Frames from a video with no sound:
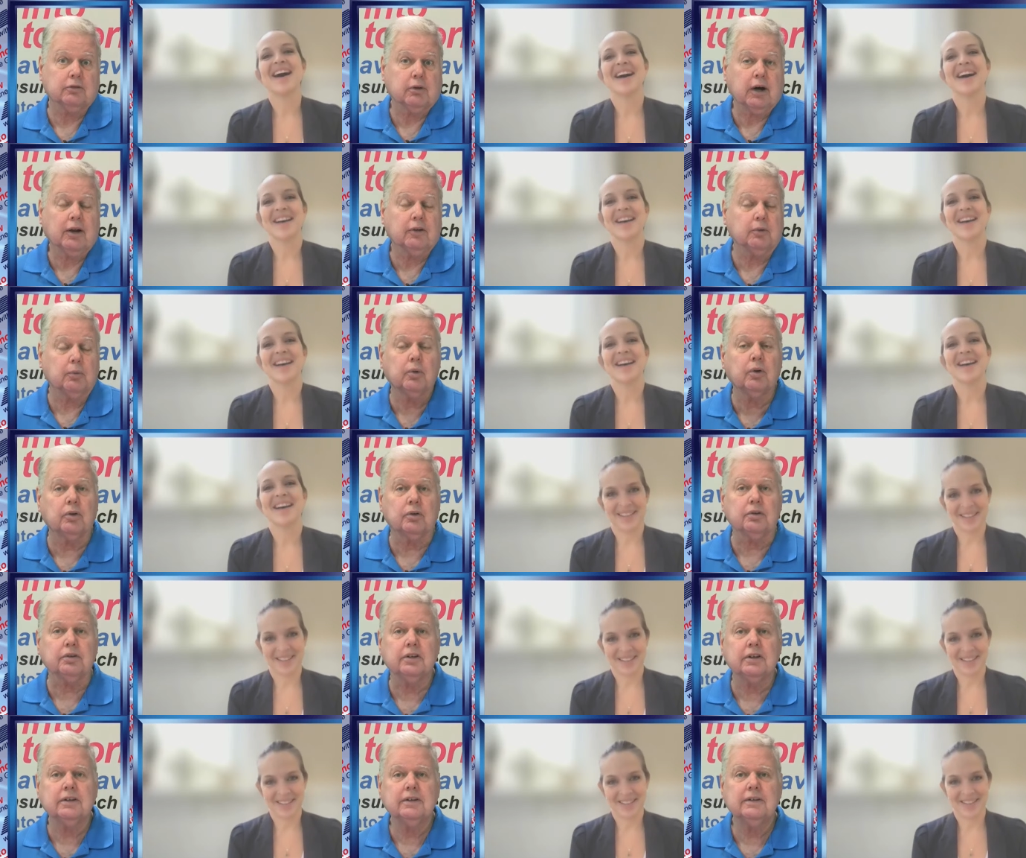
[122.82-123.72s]
Speaker 1: around the
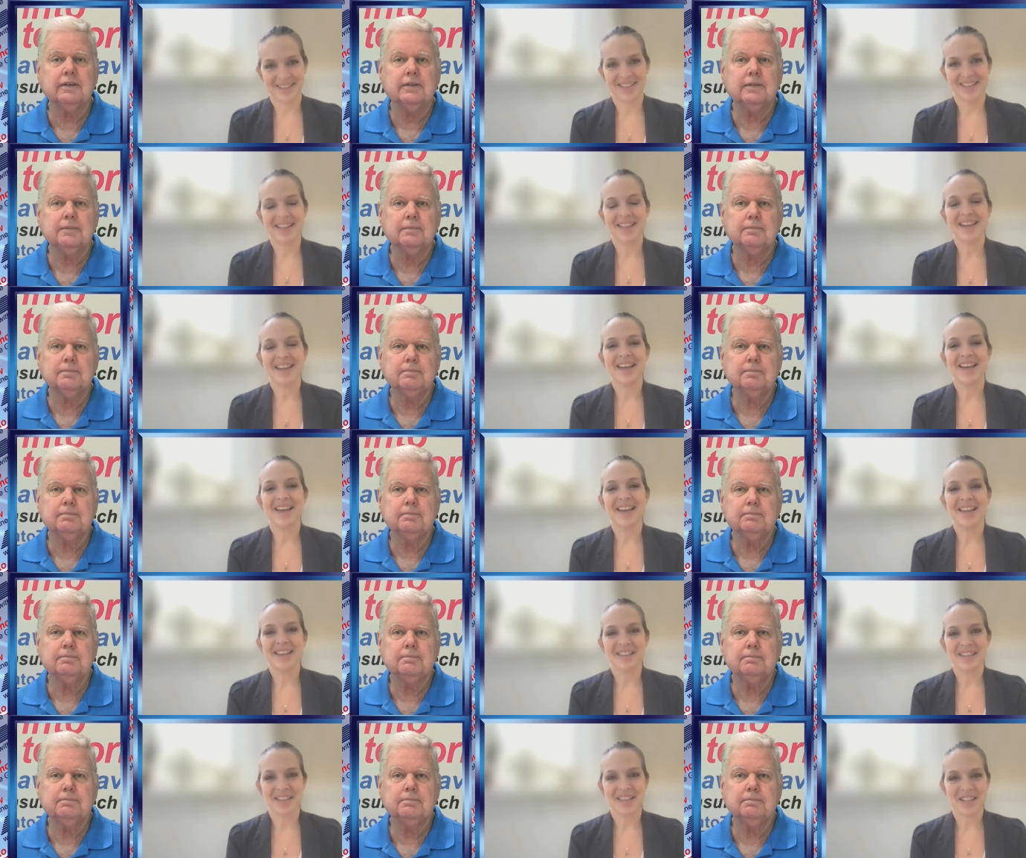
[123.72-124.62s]
world?
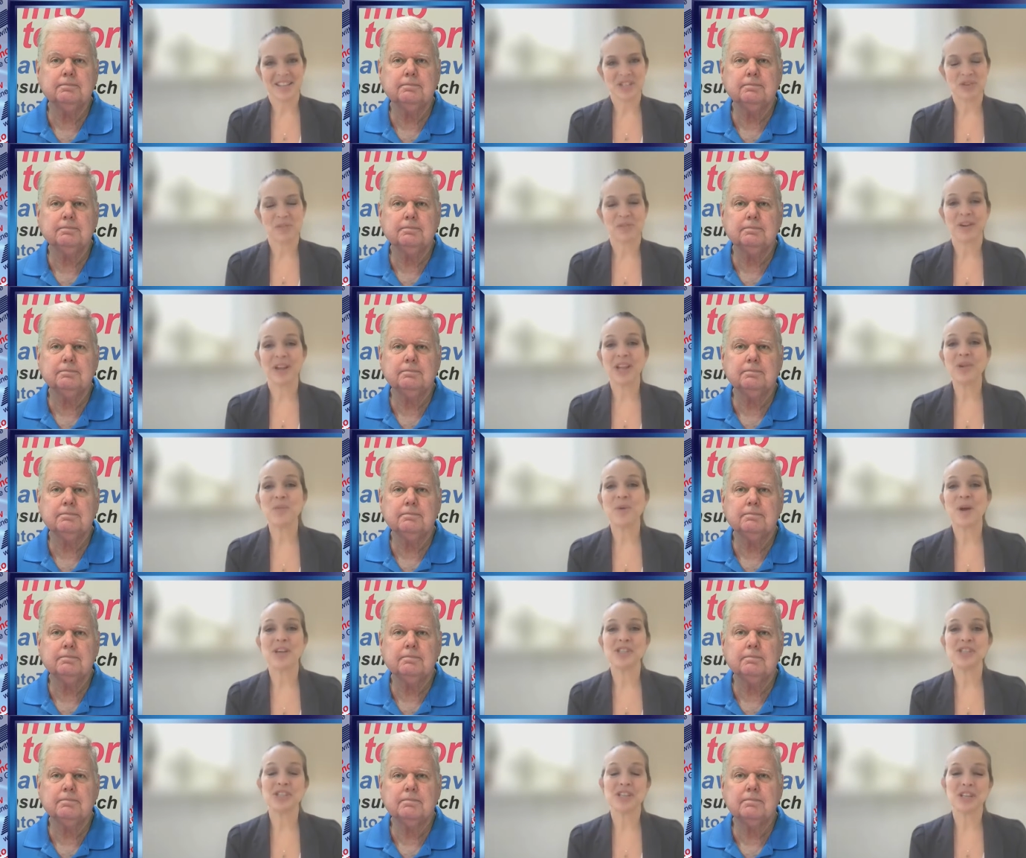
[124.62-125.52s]
Speaker 2: Yes, great
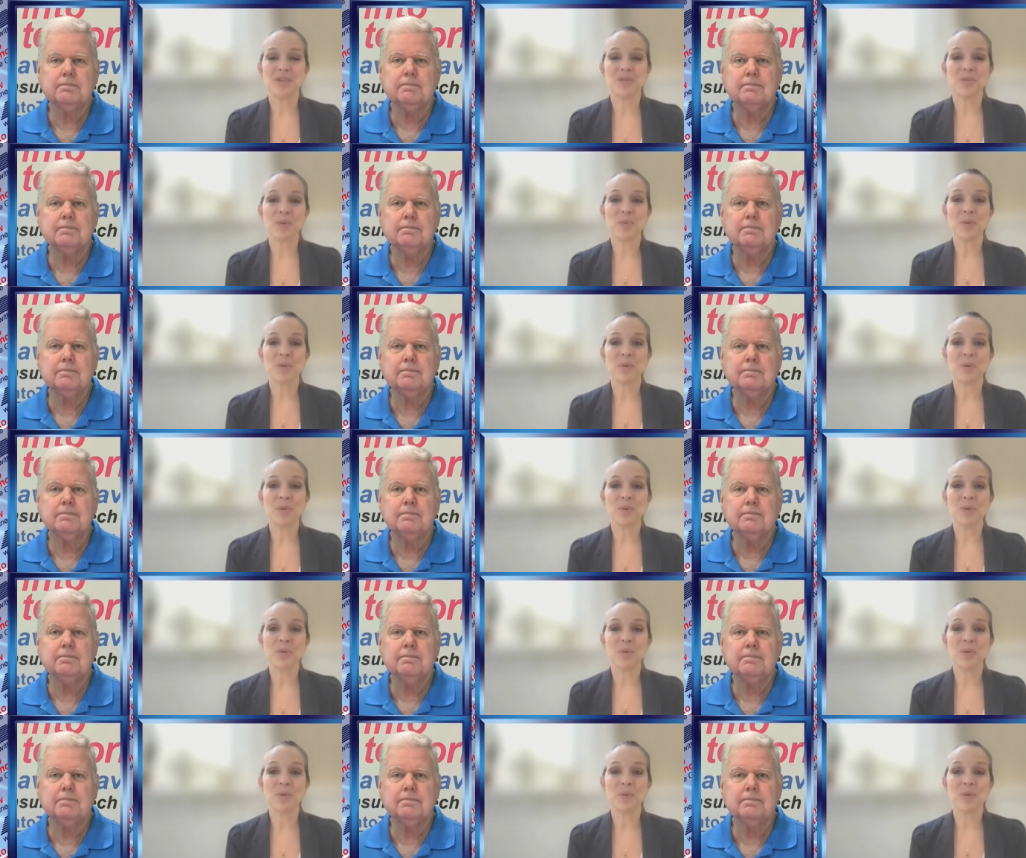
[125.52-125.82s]
question. Well,